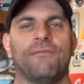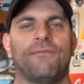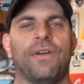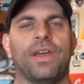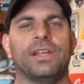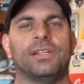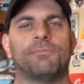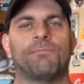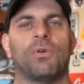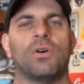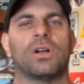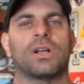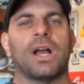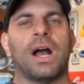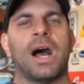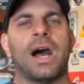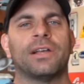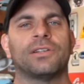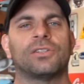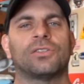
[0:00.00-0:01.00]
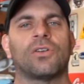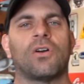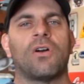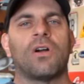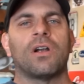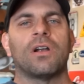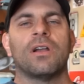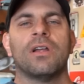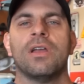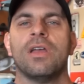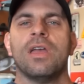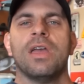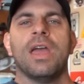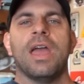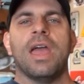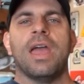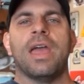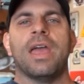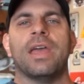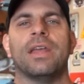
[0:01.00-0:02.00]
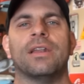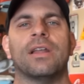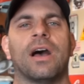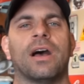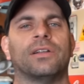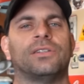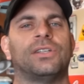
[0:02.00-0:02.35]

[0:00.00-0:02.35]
Facebook Ozzstar. And